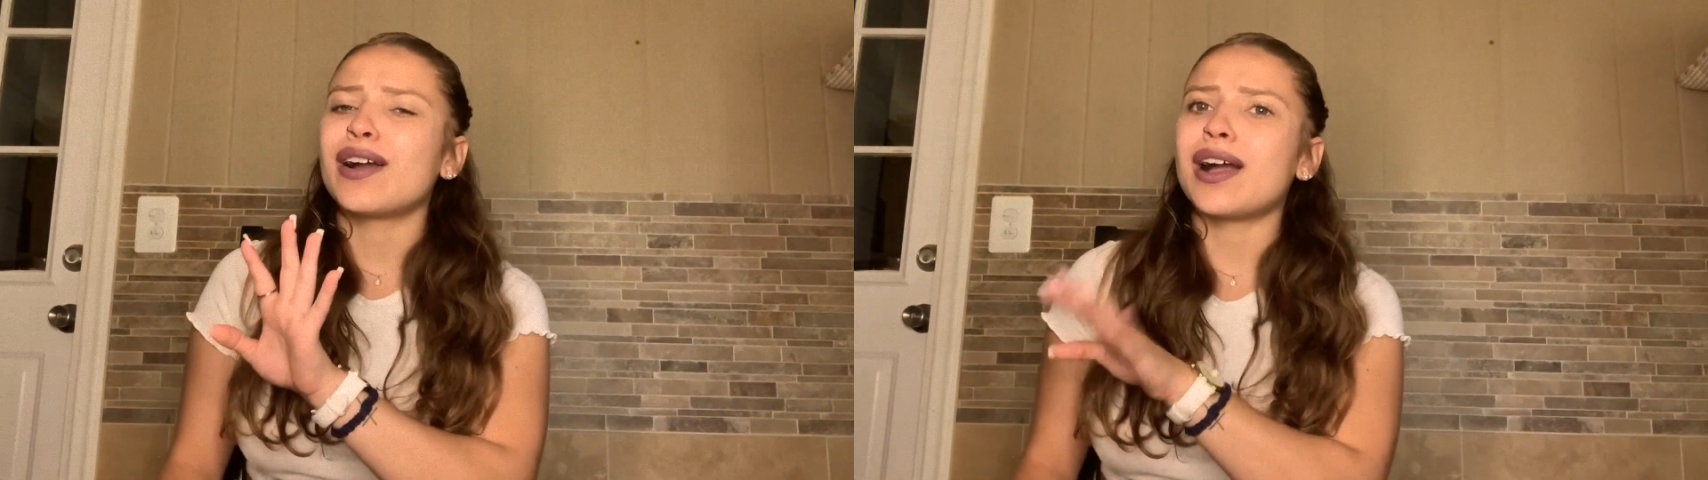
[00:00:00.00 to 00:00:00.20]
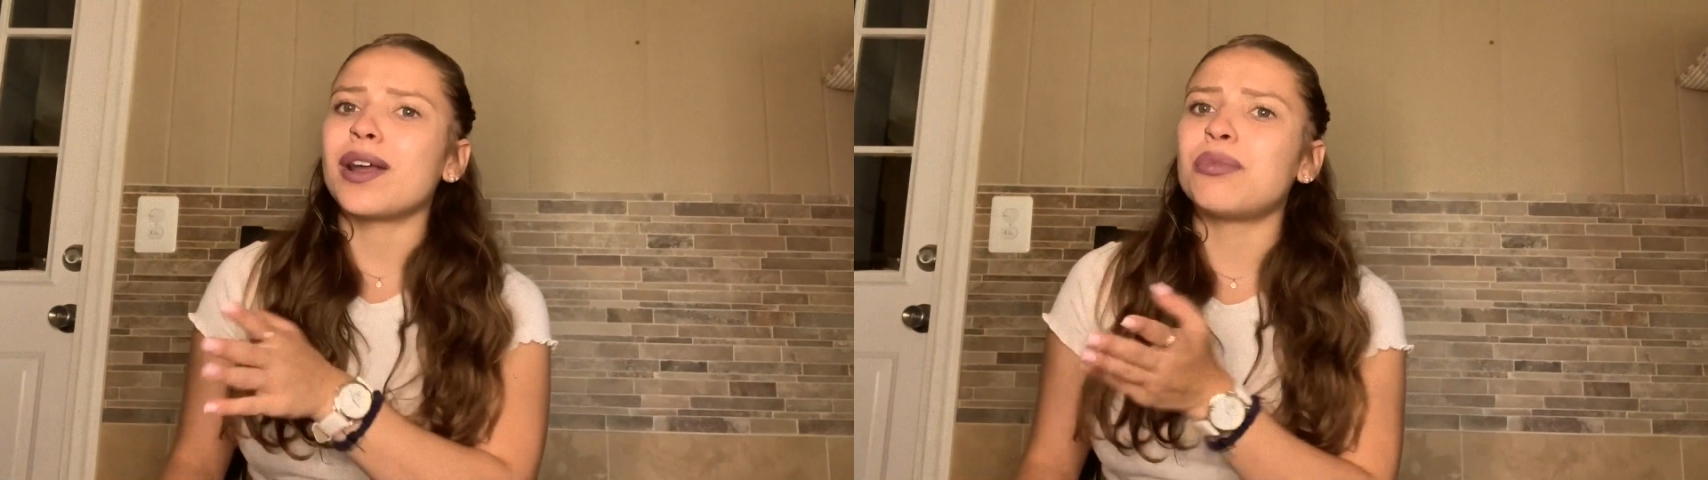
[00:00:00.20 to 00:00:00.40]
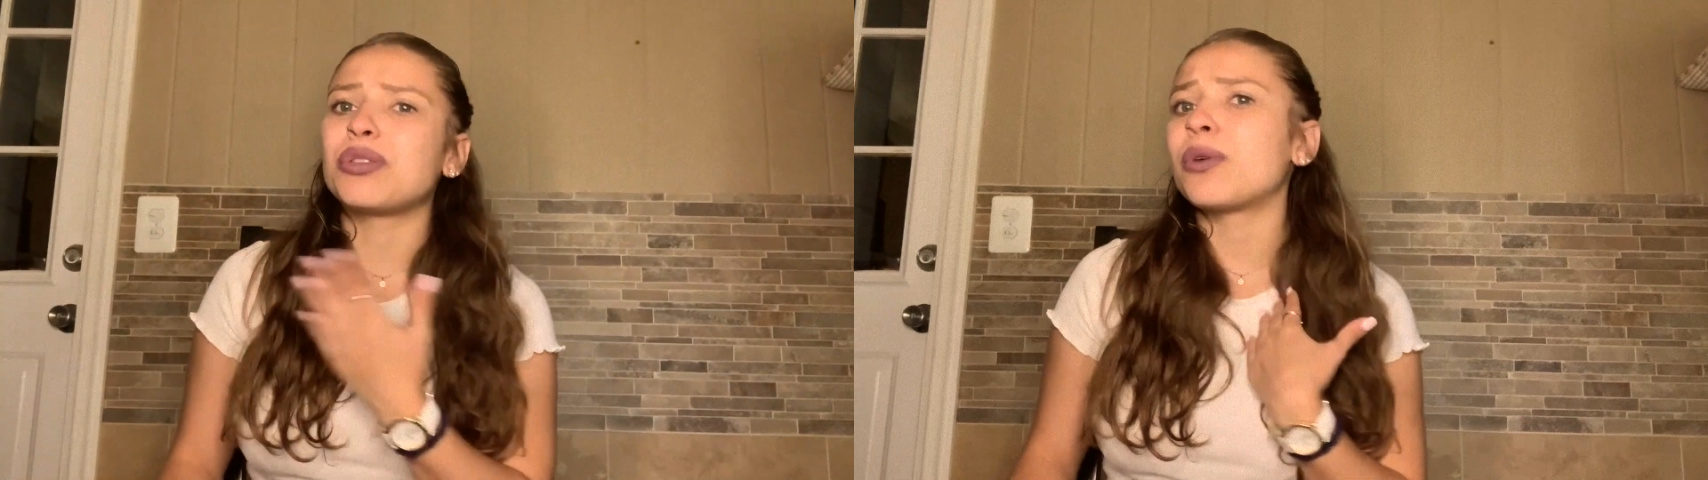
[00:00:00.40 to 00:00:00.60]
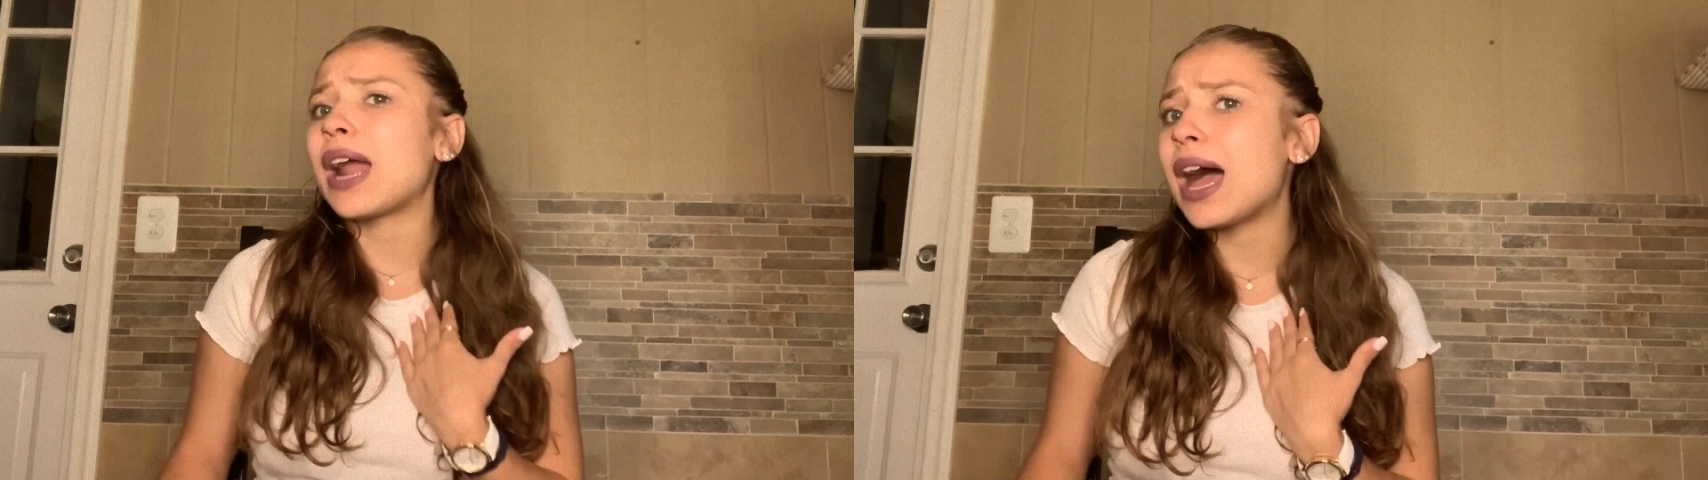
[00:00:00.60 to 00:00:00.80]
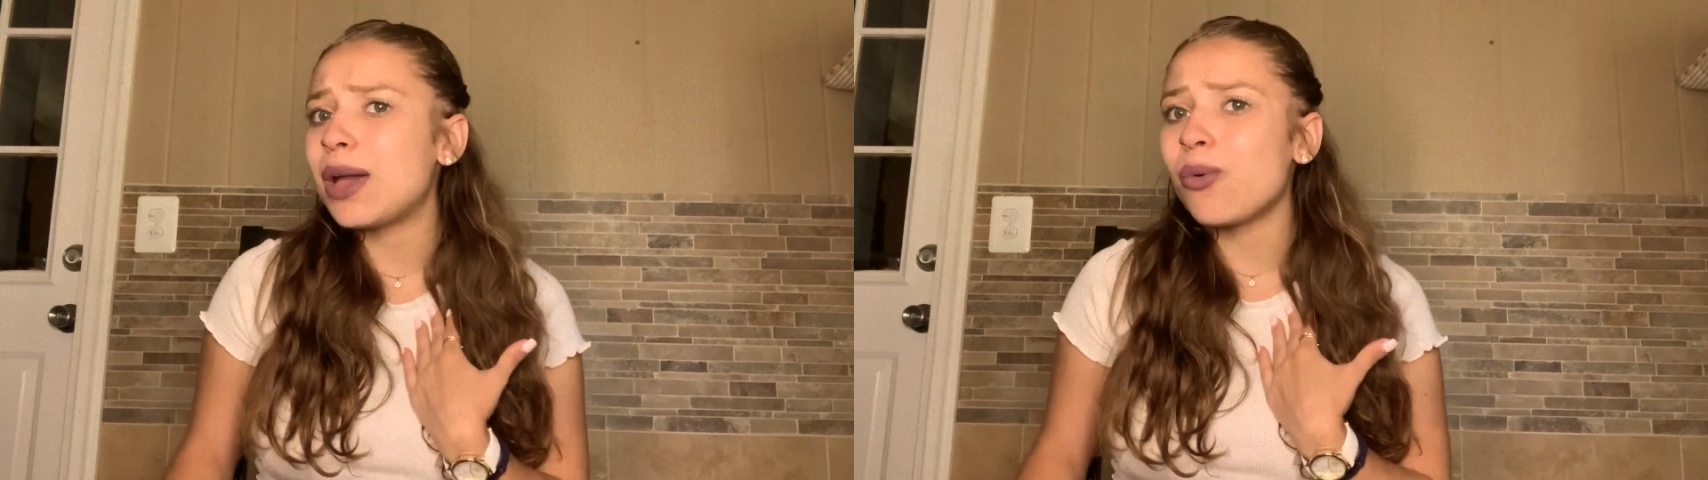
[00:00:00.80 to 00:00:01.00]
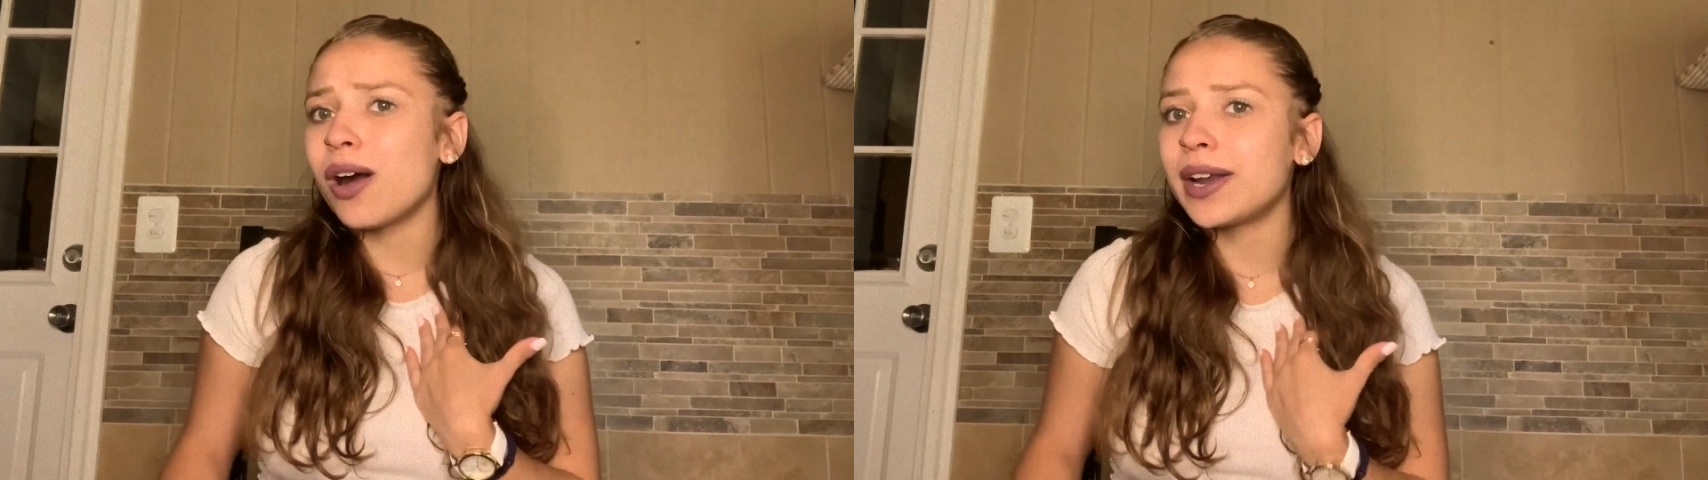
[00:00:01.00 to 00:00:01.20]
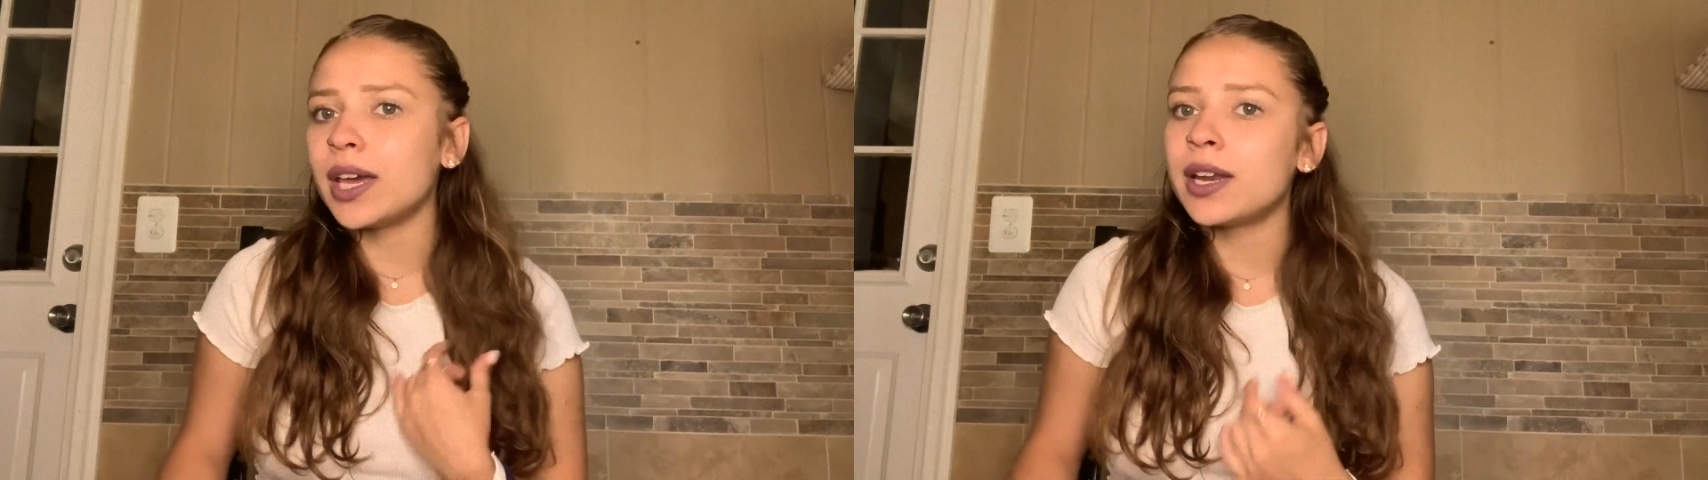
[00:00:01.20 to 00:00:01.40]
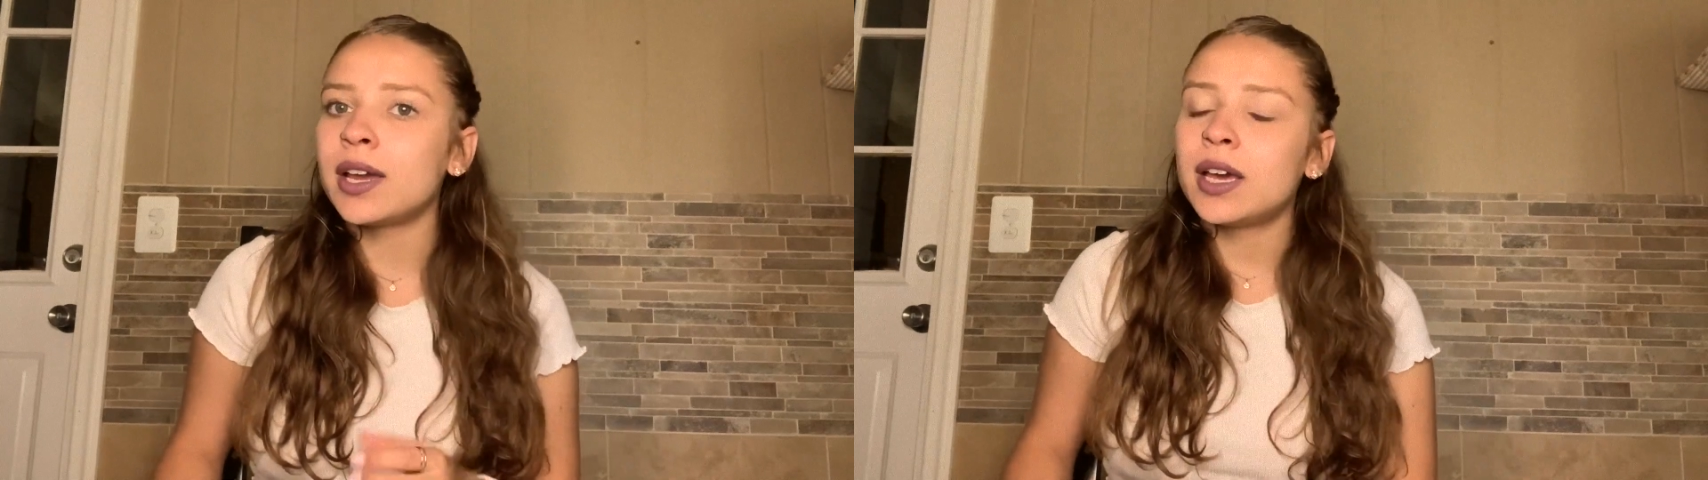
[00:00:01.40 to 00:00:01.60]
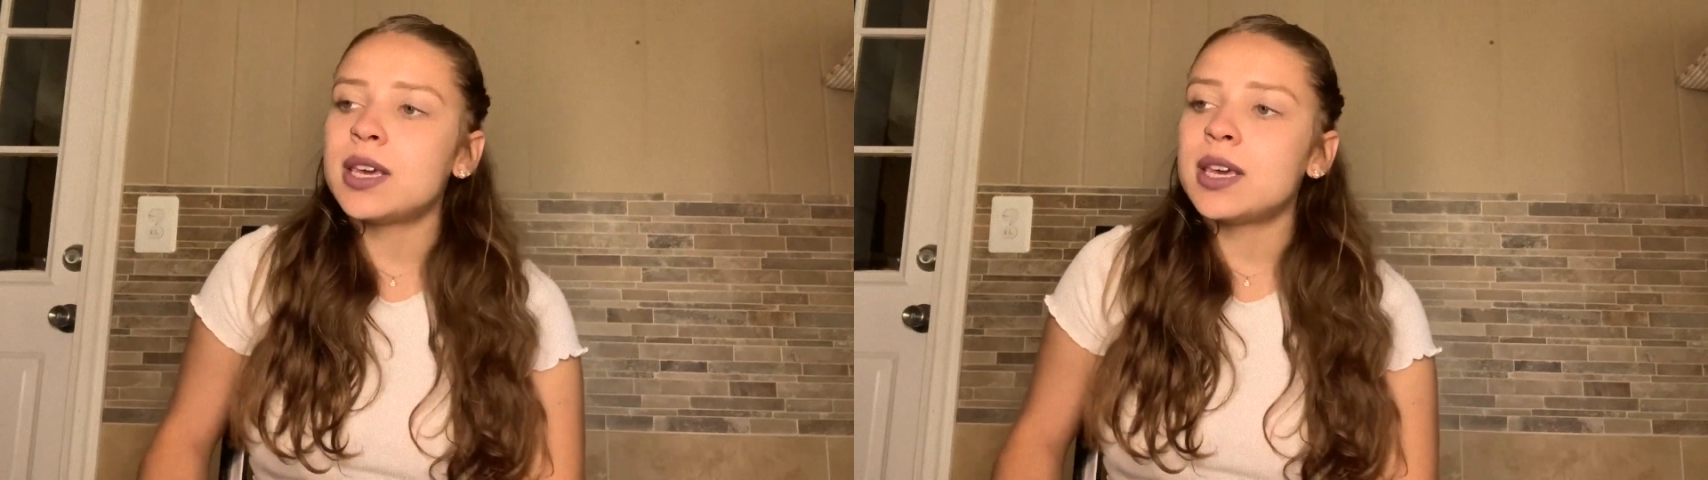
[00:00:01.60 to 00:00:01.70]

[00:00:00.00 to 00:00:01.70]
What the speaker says: gone with what I wanted.